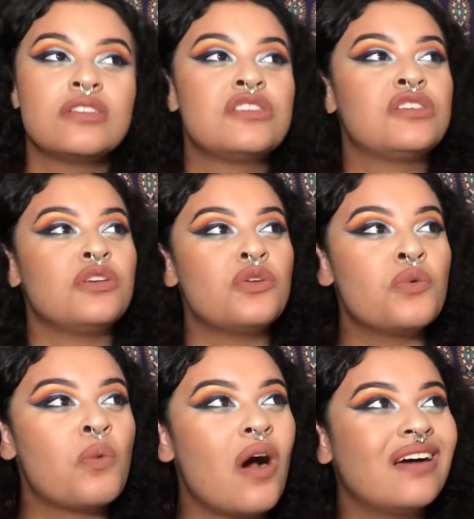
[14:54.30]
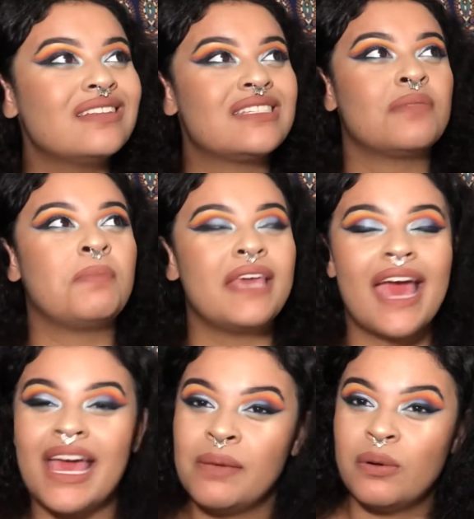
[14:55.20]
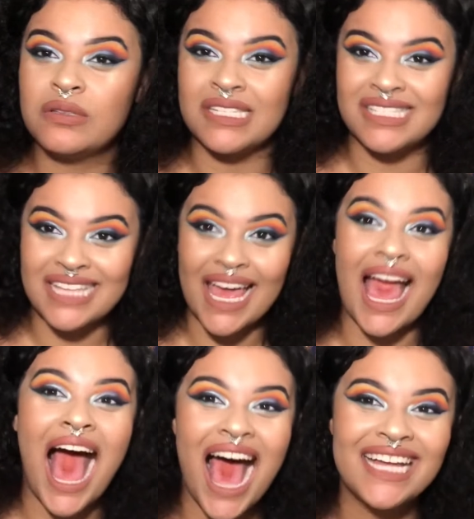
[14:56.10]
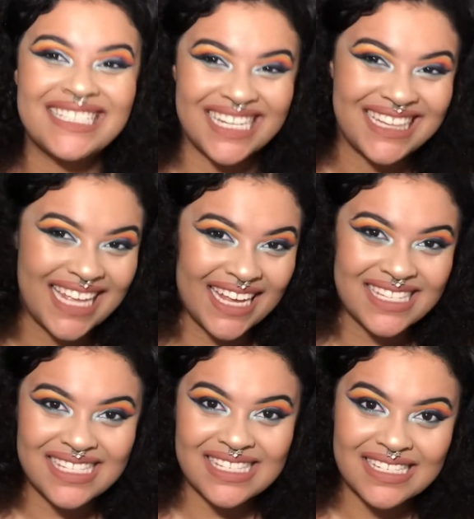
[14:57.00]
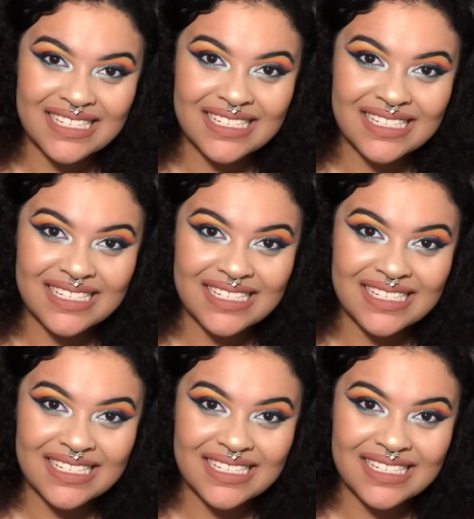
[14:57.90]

Do you want to be able to say, I did this?